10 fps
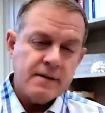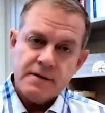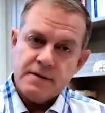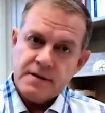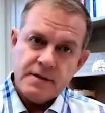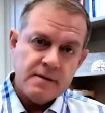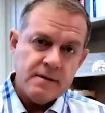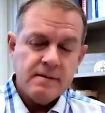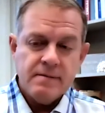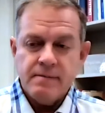thinners
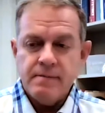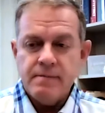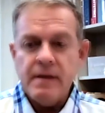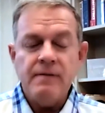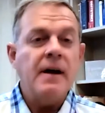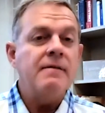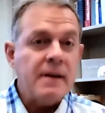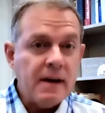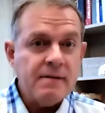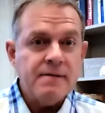to even
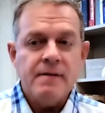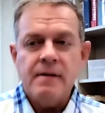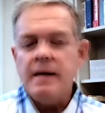IVF.